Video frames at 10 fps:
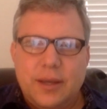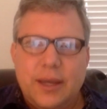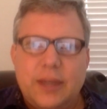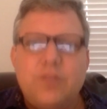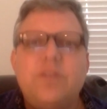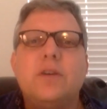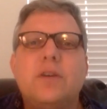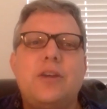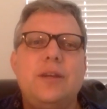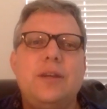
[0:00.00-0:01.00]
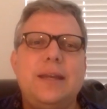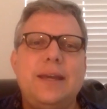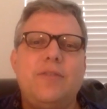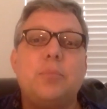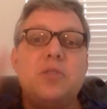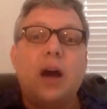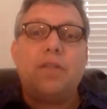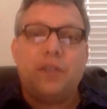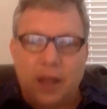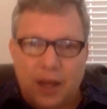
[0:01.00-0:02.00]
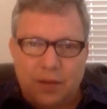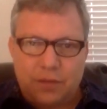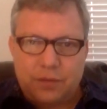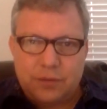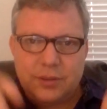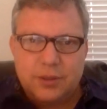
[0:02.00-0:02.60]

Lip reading: and you feel like you need to give them tough love,